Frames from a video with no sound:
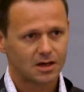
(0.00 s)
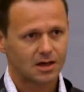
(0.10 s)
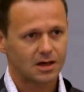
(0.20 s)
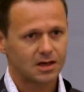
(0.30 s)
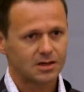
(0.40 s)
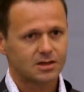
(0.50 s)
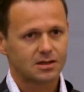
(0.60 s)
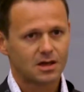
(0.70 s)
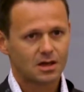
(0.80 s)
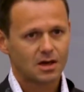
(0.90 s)

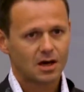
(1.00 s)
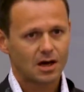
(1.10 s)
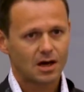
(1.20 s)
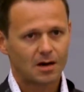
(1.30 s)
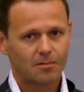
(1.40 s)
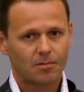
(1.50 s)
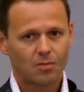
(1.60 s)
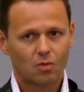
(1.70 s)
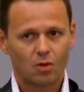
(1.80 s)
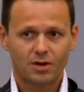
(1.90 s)
is
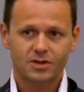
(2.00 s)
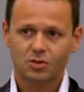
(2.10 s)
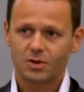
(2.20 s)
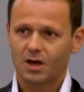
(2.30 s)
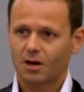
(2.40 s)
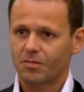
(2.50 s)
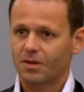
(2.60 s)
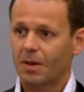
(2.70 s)
what is to become the